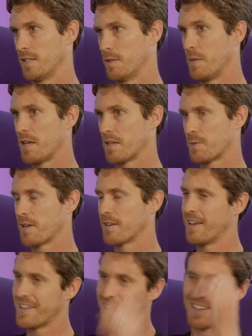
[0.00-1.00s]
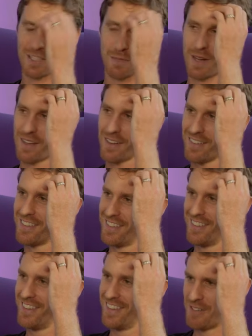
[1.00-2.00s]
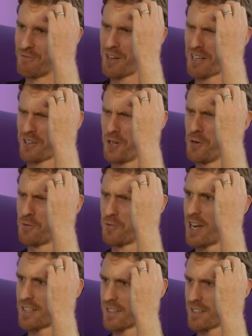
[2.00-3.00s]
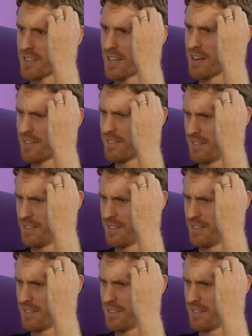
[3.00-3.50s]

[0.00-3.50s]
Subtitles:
man, it's been a really cool ride since then.